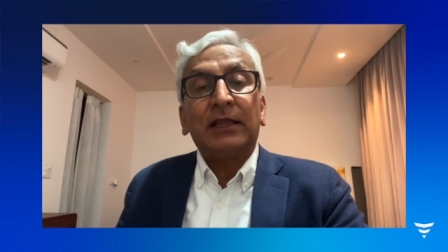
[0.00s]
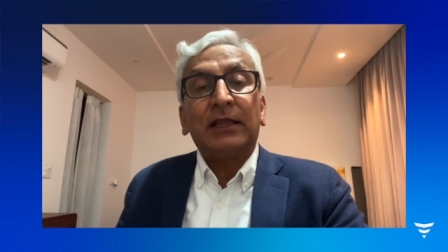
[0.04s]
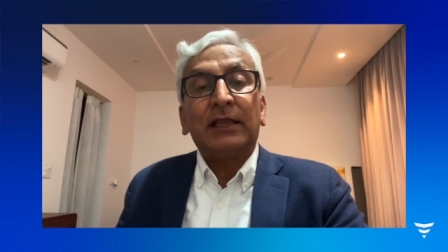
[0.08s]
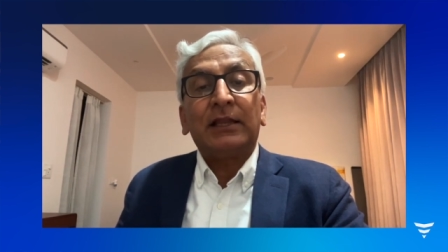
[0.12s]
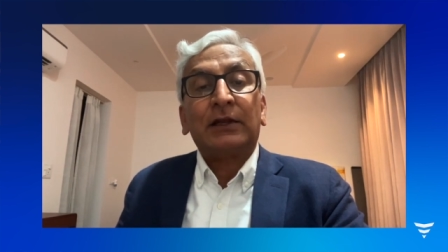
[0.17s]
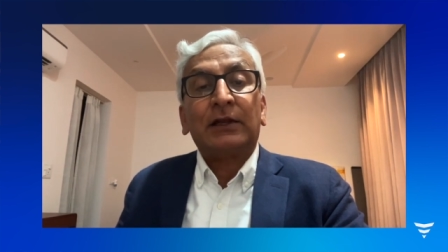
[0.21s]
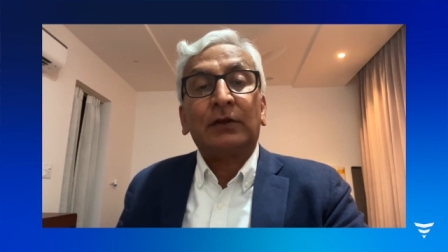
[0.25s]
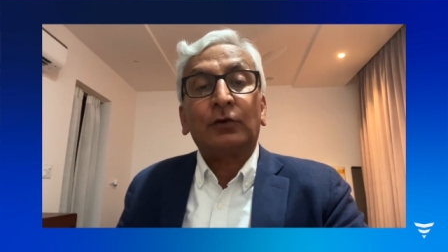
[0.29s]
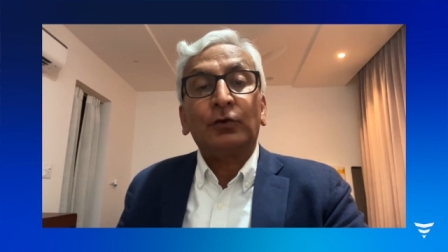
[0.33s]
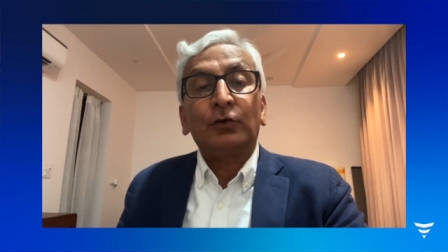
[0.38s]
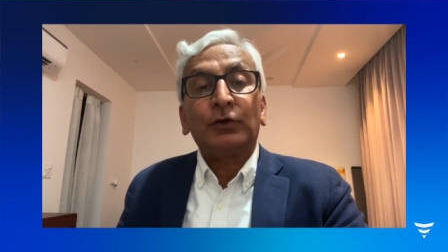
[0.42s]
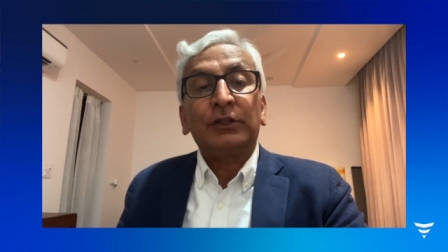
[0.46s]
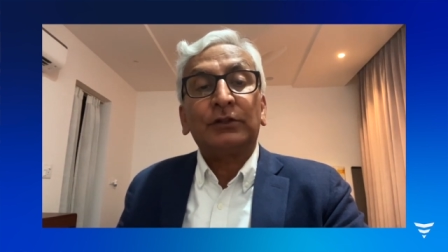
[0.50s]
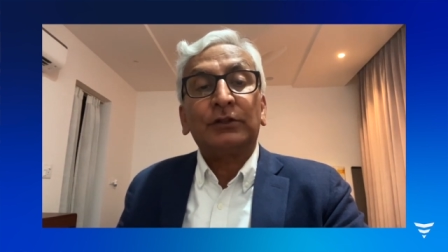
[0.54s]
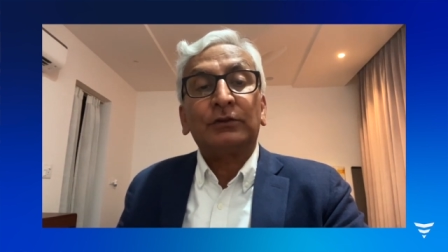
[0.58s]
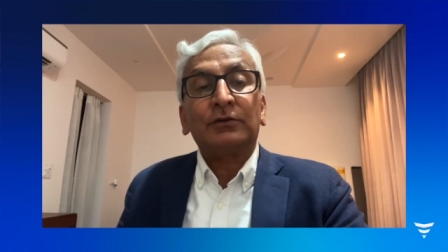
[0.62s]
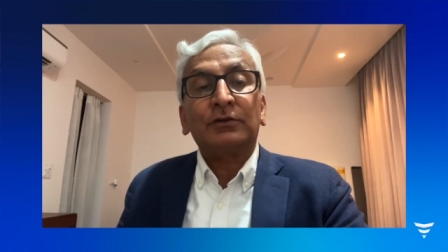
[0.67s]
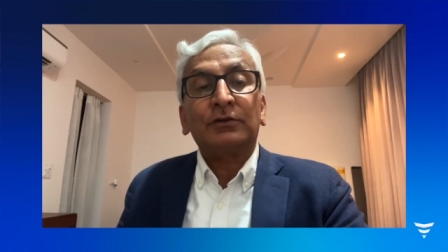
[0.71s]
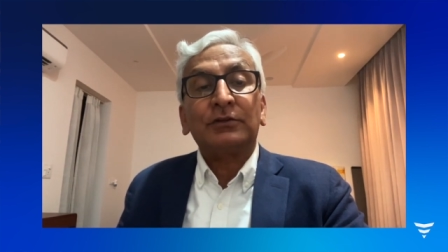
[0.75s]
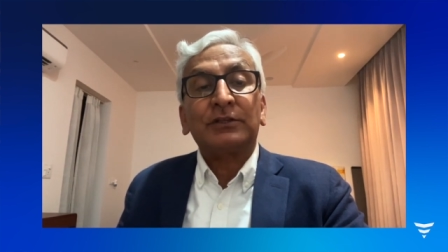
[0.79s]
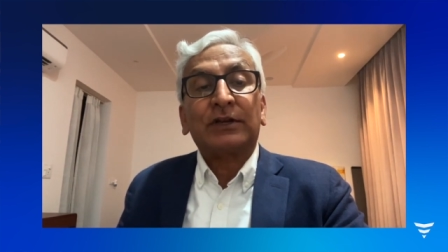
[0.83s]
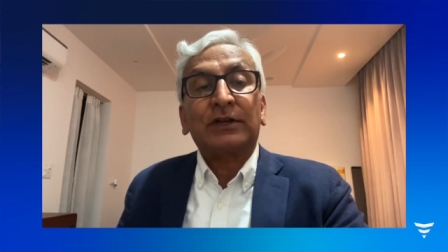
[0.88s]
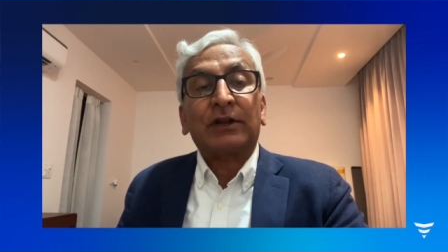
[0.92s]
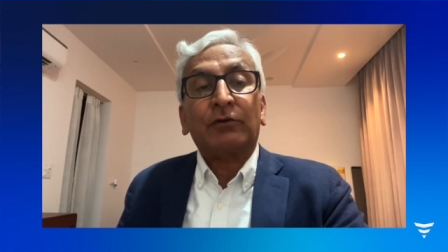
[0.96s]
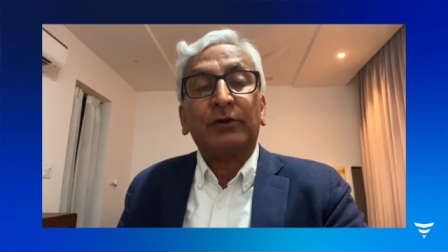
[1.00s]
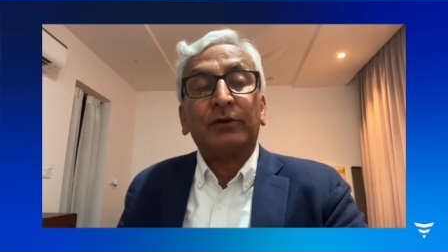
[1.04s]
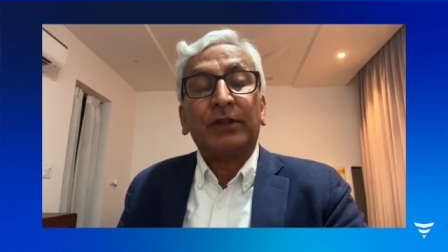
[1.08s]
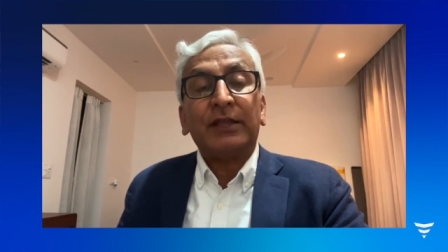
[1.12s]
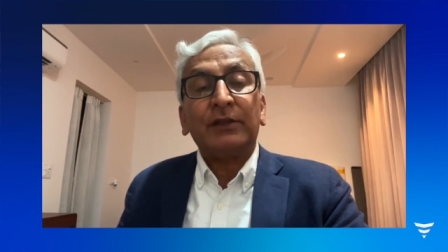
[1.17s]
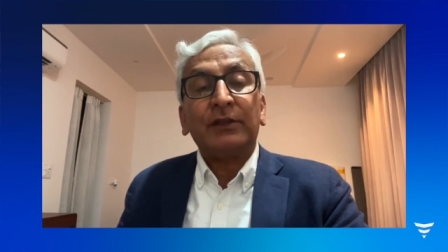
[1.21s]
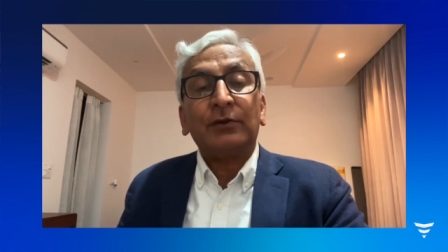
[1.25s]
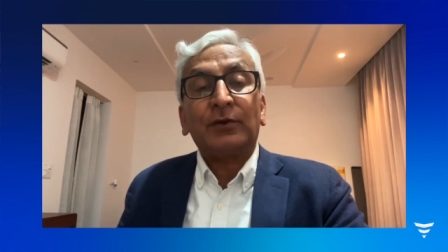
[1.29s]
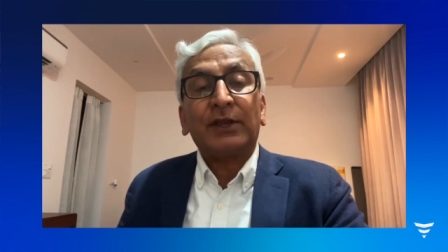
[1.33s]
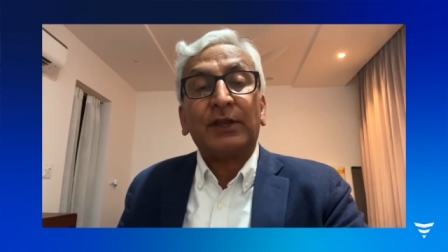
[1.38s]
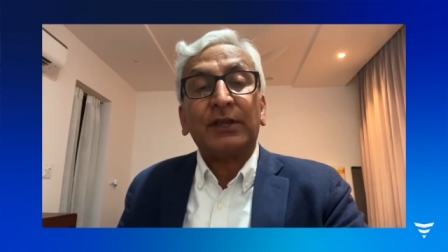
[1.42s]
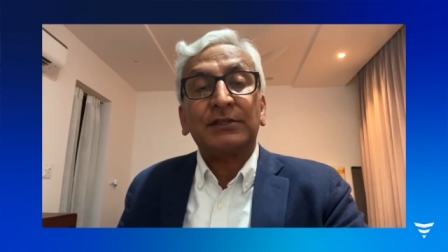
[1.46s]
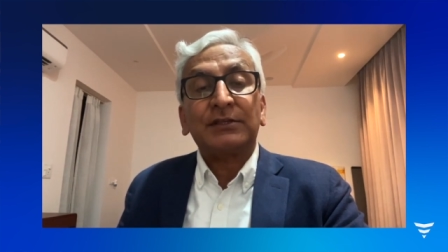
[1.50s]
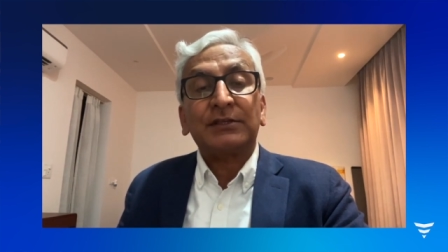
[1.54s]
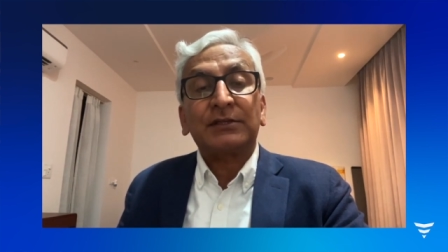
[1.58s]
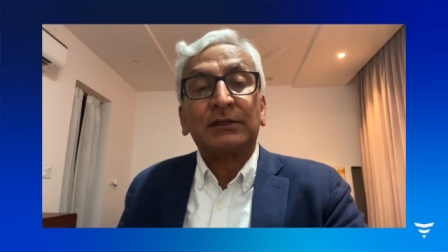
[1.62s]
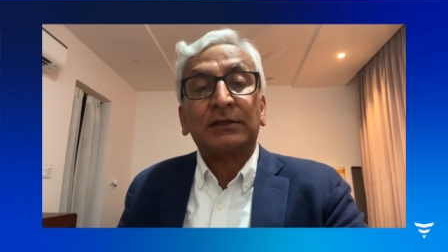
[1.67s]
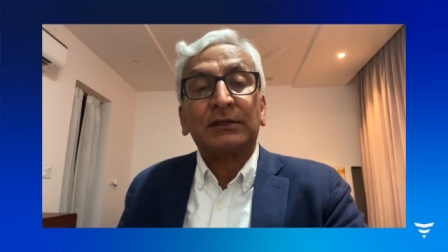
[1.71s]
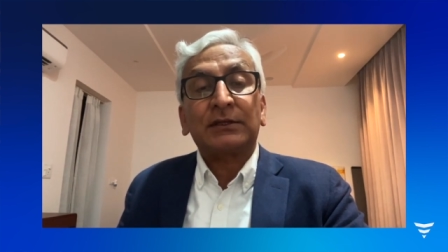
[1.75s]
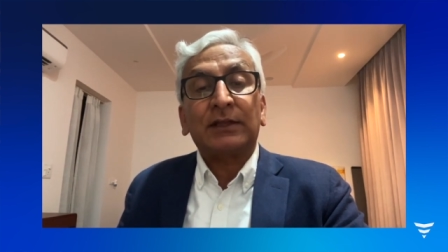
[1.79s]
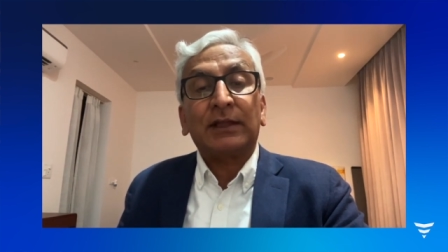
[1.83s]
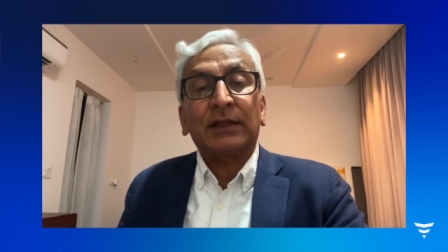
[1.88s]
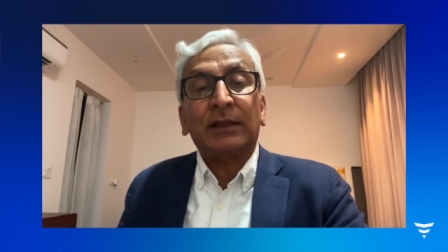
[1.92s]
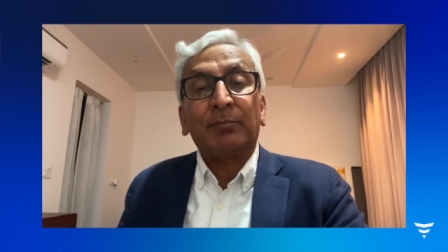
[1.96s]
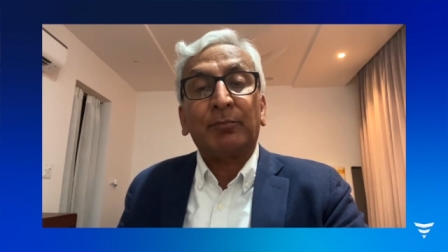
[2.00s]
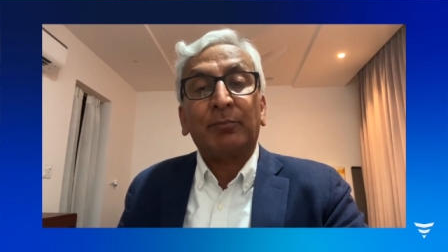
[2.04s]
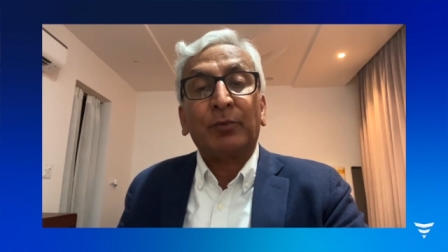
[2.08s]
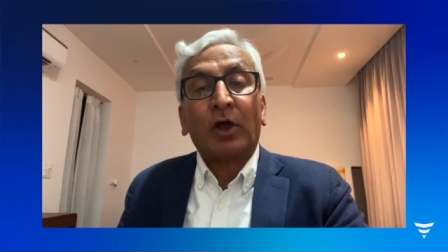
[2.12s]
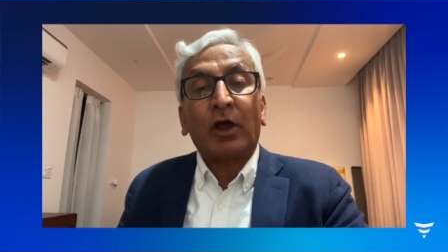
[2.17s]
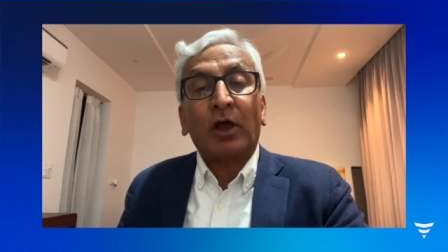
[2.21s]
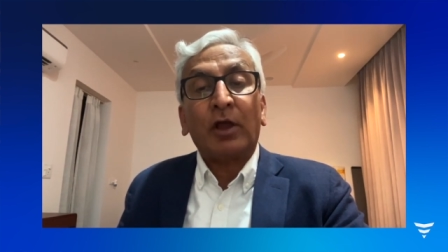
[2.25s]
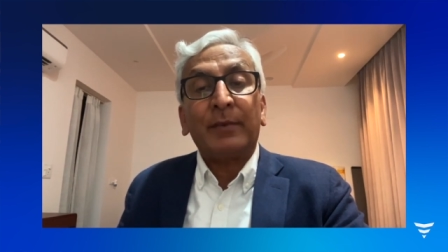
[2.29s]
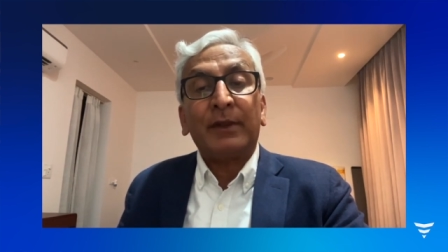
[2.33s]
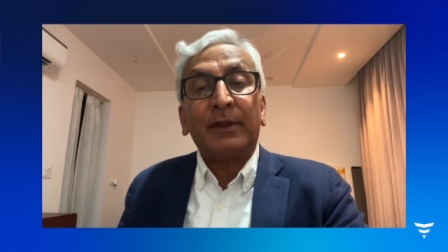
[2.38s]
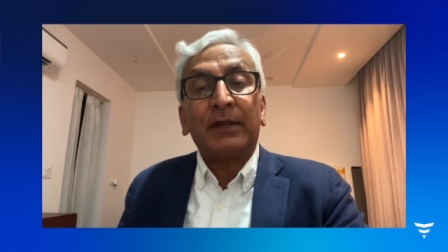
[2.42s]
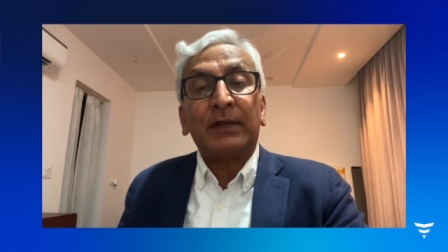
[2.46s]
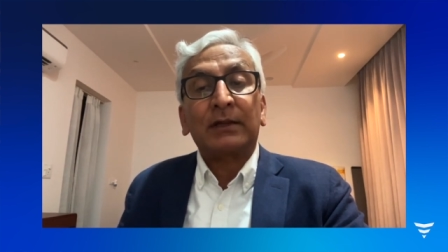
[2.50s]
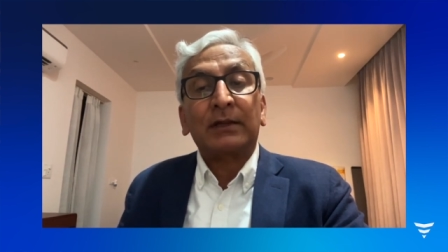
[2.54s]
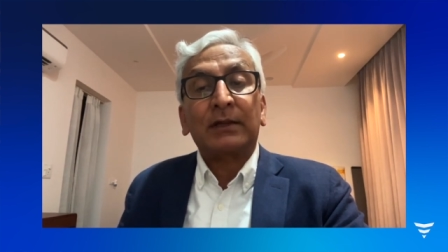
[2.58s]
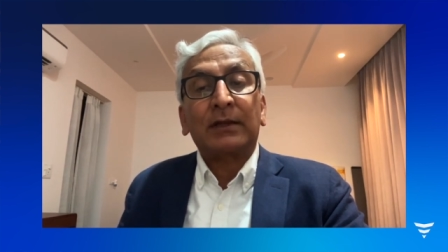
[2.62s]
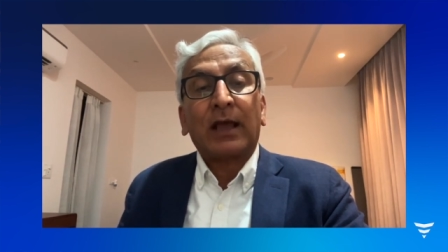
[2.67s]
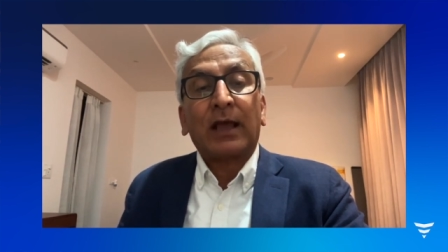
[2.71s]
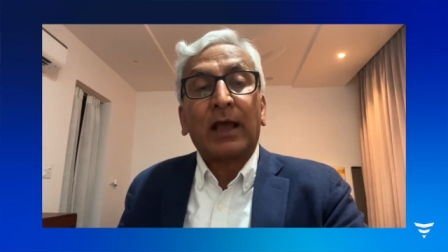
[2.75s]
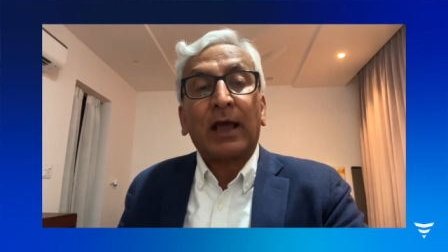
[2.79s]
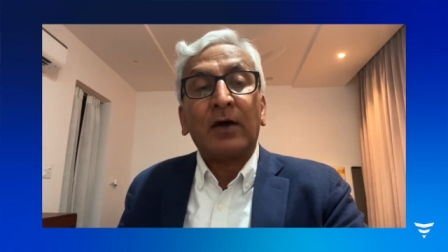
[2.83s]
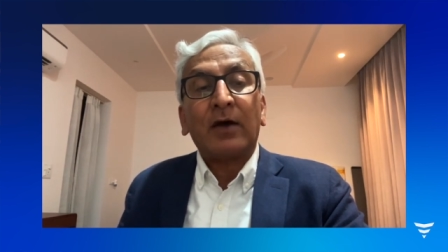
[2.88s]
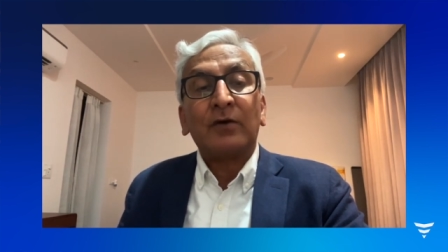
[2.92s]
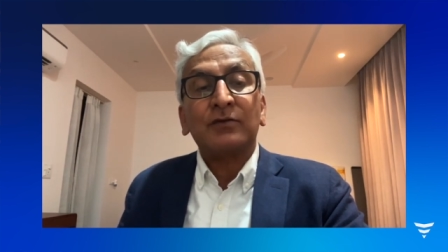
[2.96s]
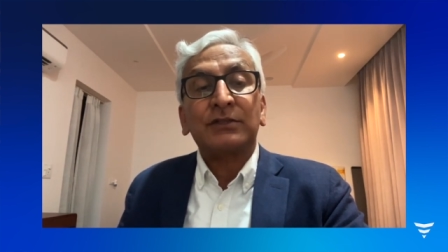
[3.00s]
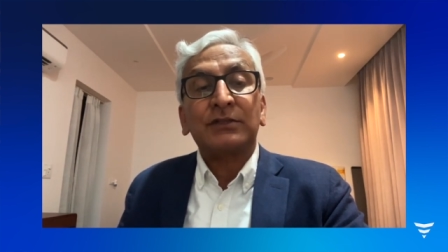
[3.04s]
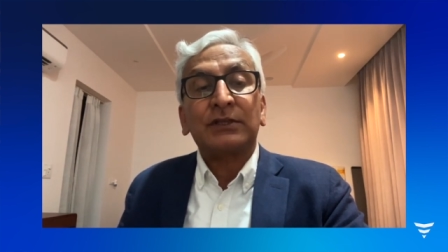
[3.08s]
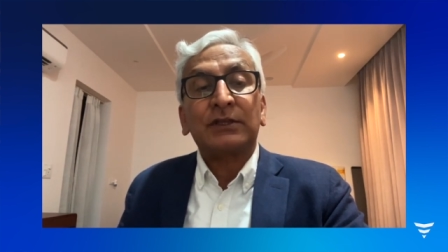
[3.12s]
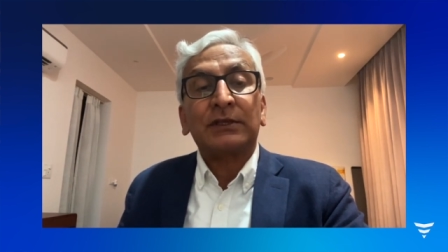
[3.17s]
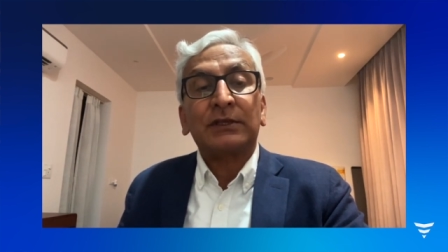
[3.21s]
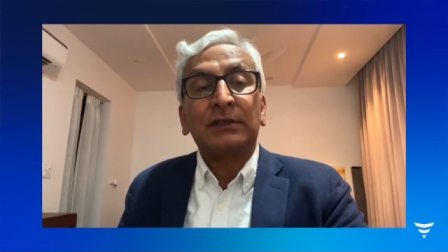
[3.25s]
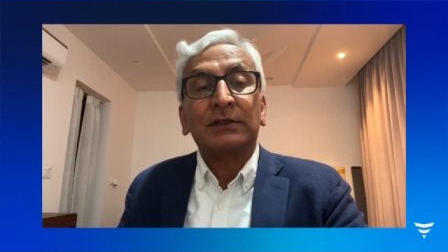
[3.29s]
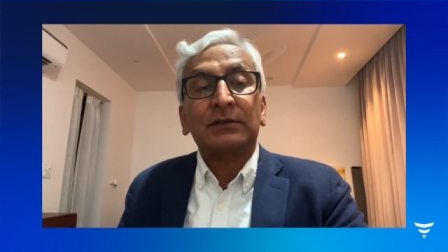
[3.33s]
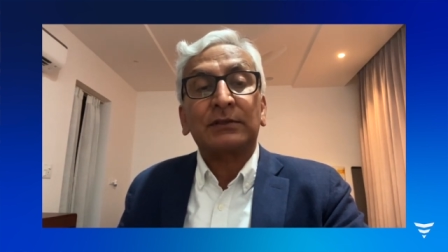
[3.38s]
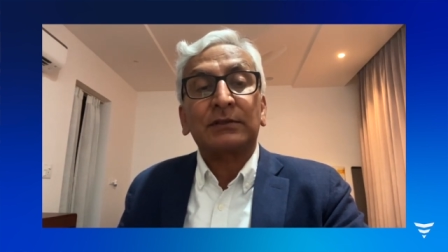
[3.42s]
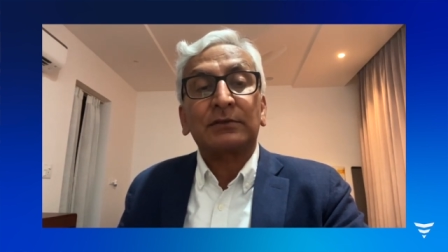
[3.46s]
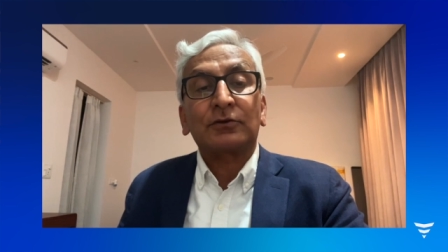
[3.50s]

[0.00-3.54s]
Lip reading: including those around education, employment, housing,